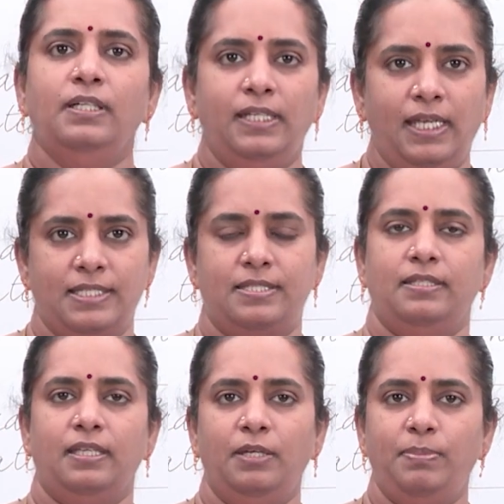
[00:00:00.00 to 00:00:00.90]
Yes,
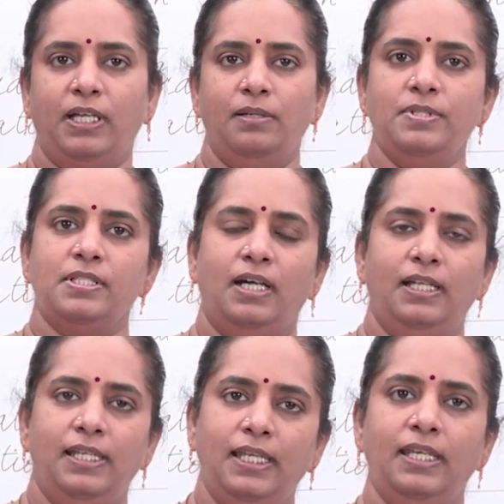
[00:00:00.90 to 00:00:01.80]
it becomes a
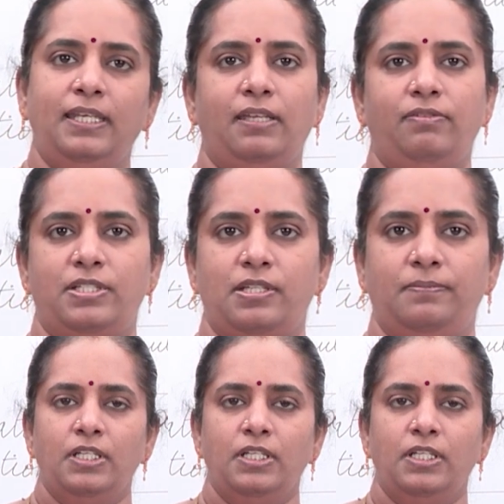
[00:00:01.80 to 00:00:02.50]
linear equation.